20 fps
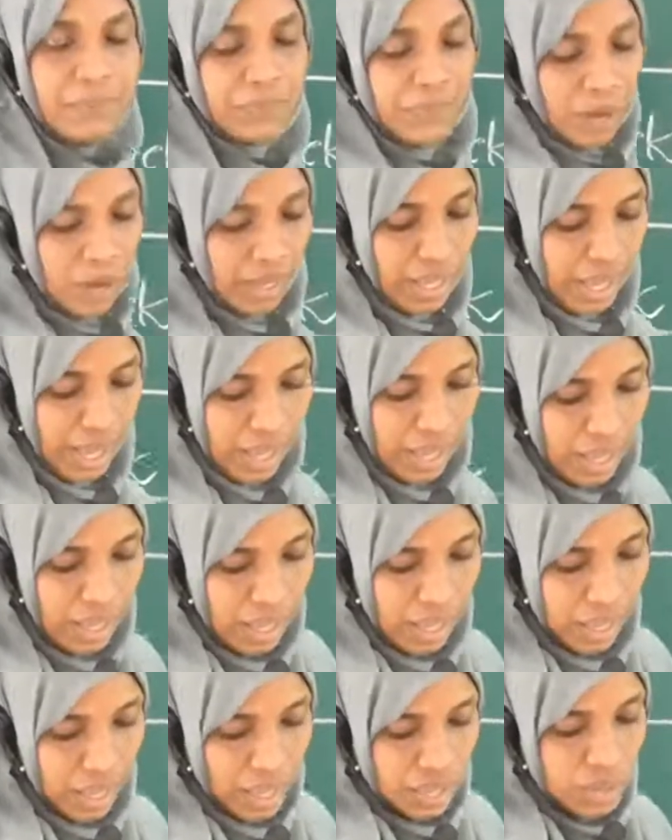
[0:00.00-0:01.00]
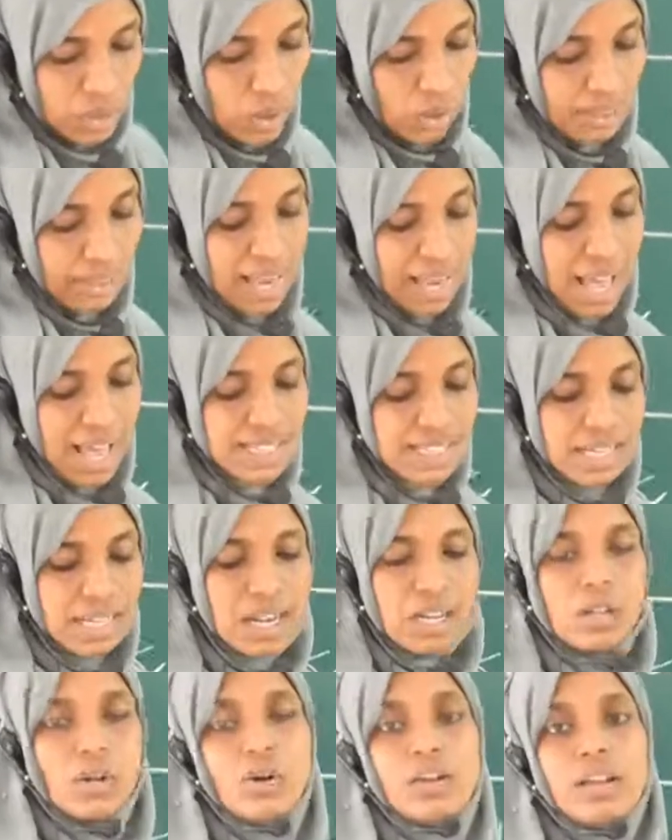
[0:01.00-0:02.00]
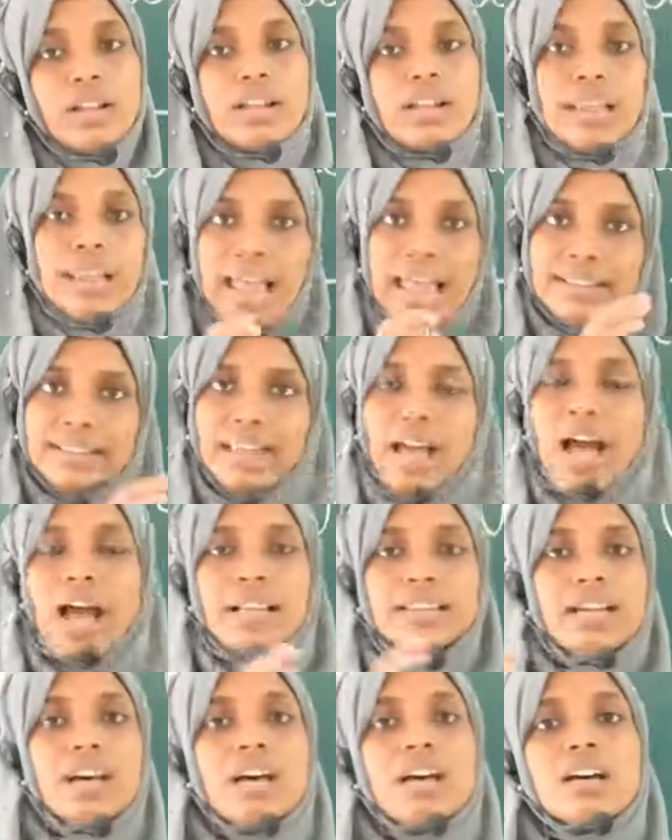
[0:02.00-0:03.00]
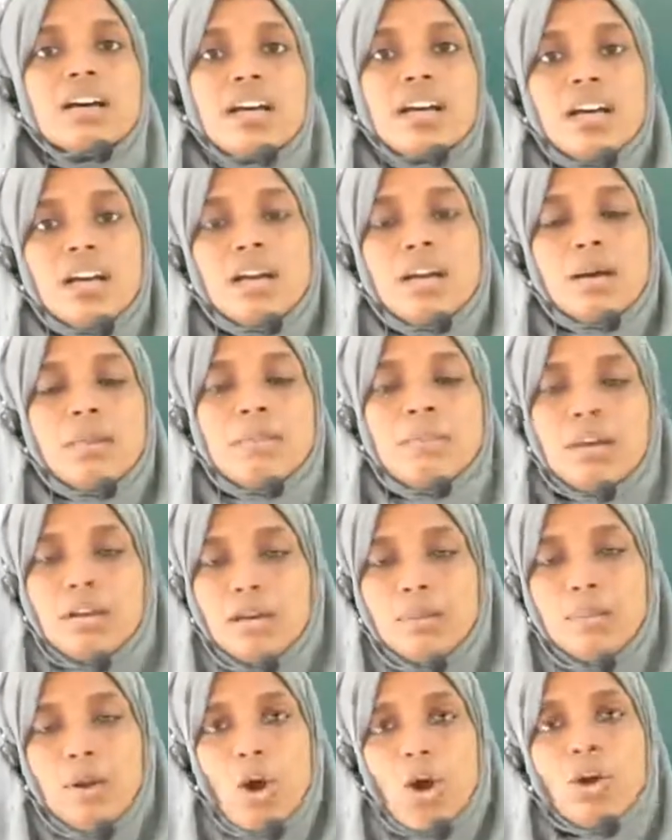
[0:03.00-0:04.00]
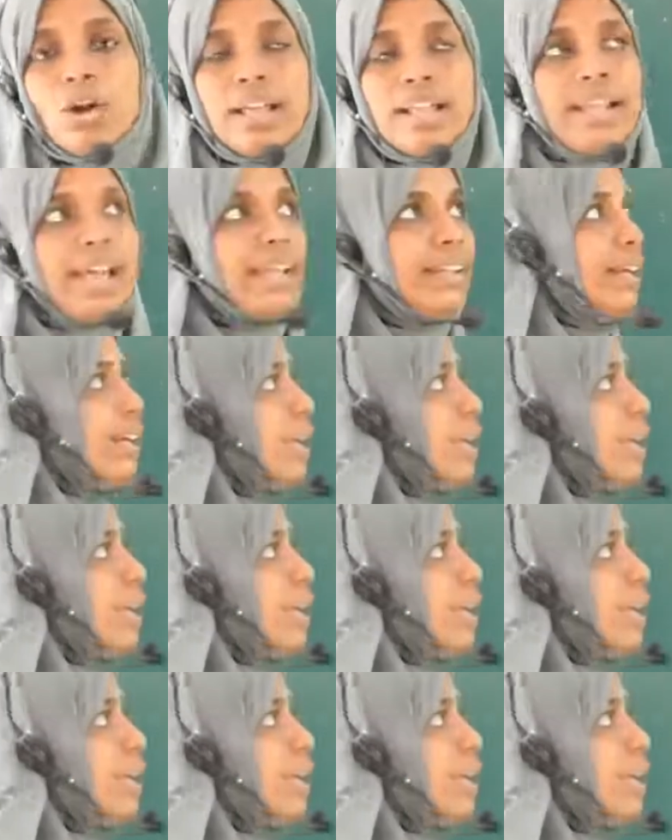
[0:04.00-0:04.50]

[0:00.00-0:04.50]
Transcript: Okay. So the last electron, like the other block, that is